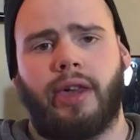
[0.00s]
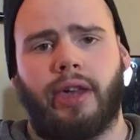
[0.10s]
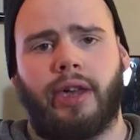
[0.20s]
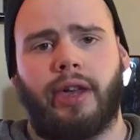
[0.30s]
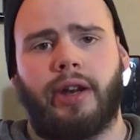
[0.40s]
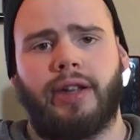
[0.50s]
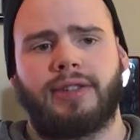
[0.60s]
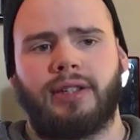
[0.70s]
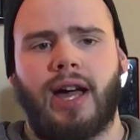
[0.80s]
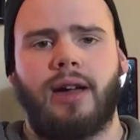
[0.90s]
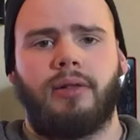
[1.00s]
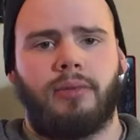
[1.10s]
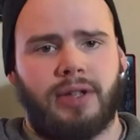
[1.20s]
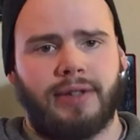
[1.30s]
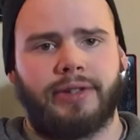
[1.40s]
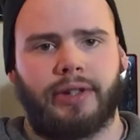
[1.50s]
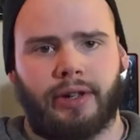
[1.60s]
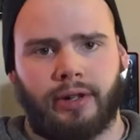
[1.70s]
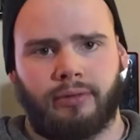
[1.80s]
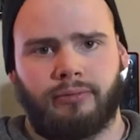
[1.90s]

and it's a lot easier